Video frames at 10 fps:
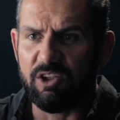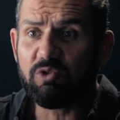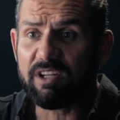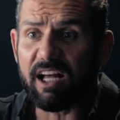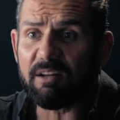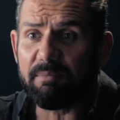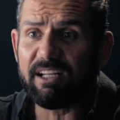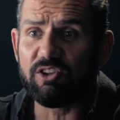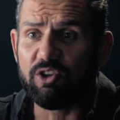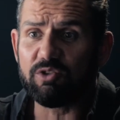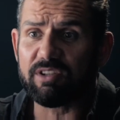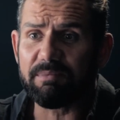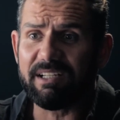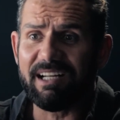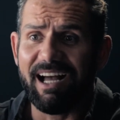You telling me to do
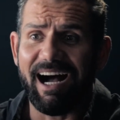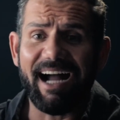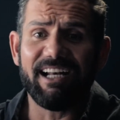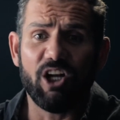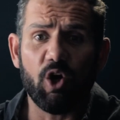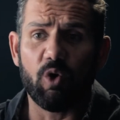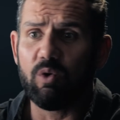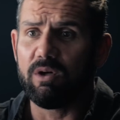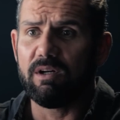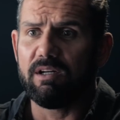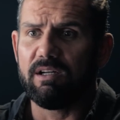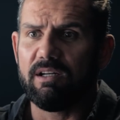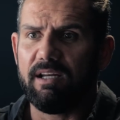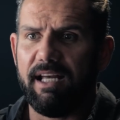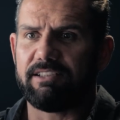something, I knew
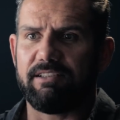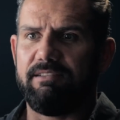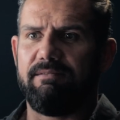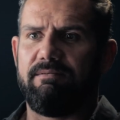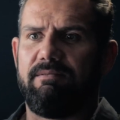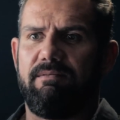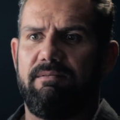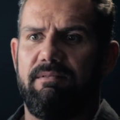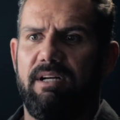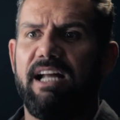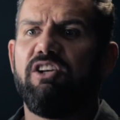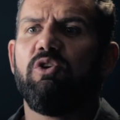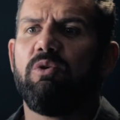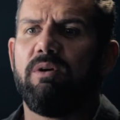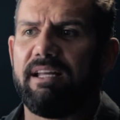
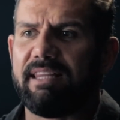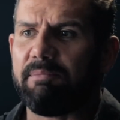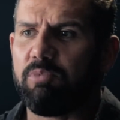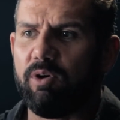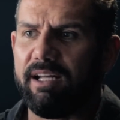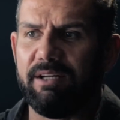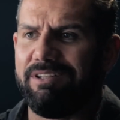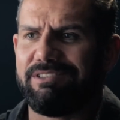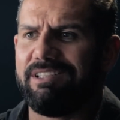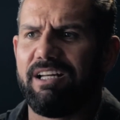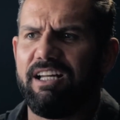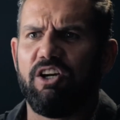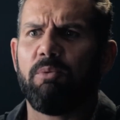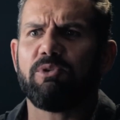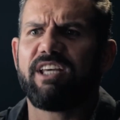at that point,
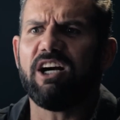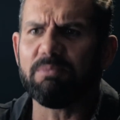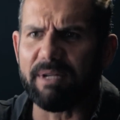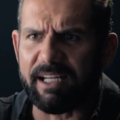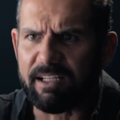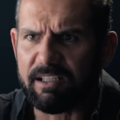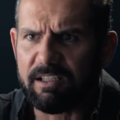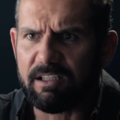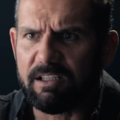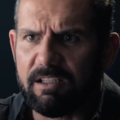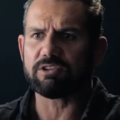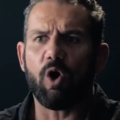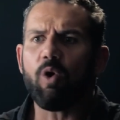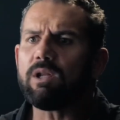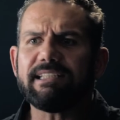it almost killed me. It's
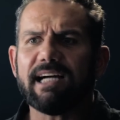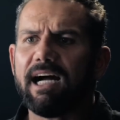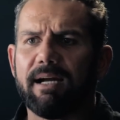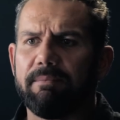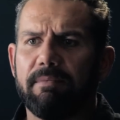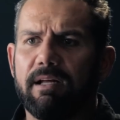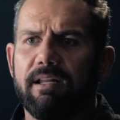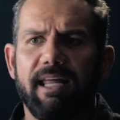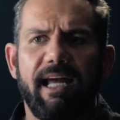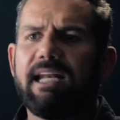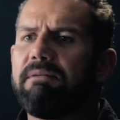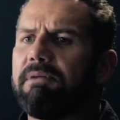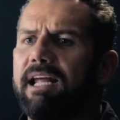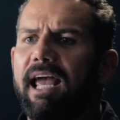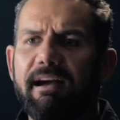the only time that
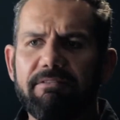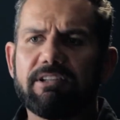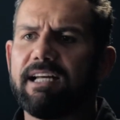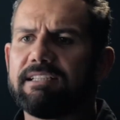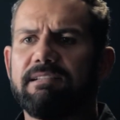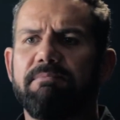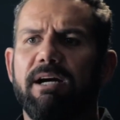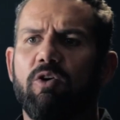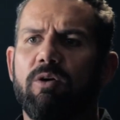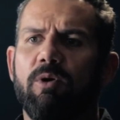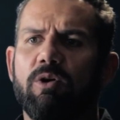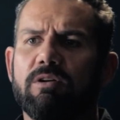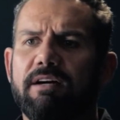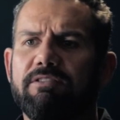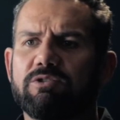anybody ever tested my
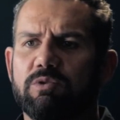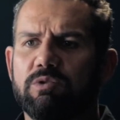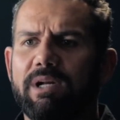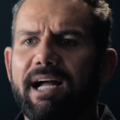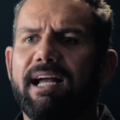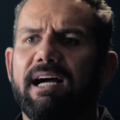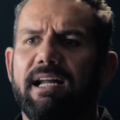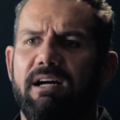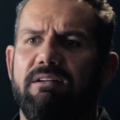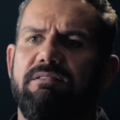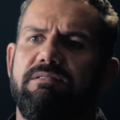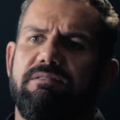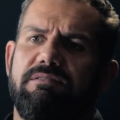hormonal levels was when I got out.